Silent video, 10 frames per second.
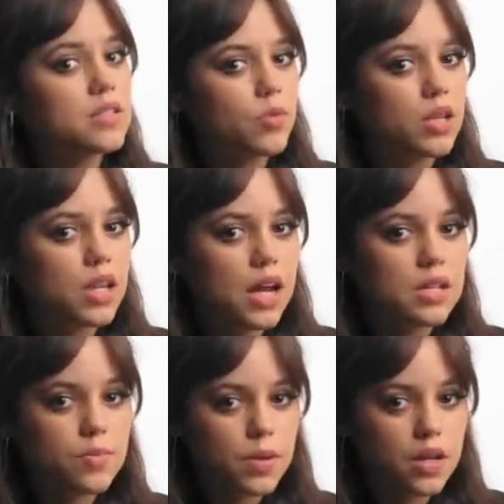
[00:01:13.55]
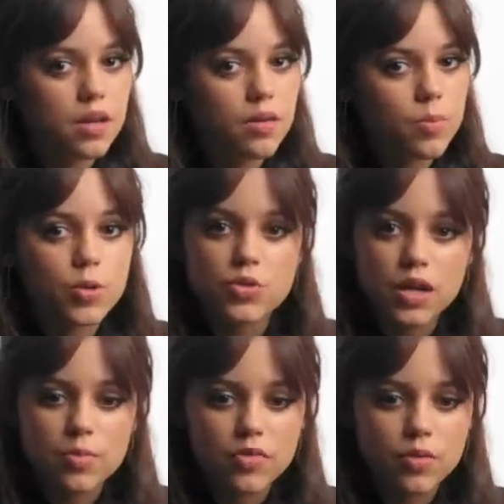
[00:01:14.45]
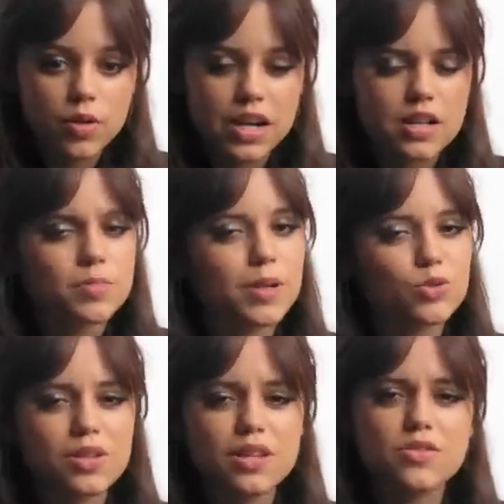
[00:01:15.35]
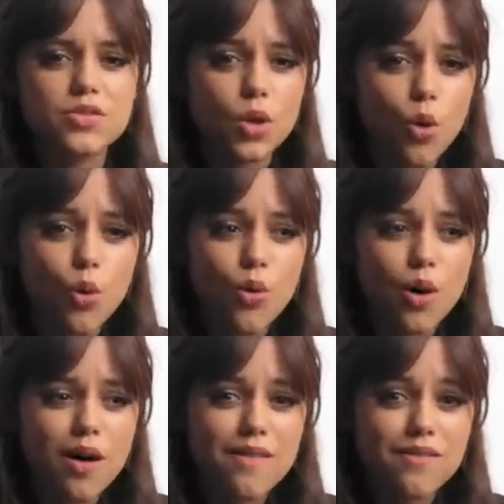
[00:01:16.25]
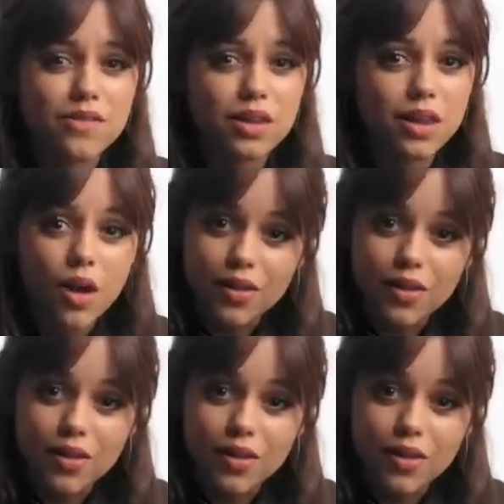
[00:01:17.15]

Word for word: Ortega shared, "But I was kind of freaking out because she was sitting next to Paul Mescal,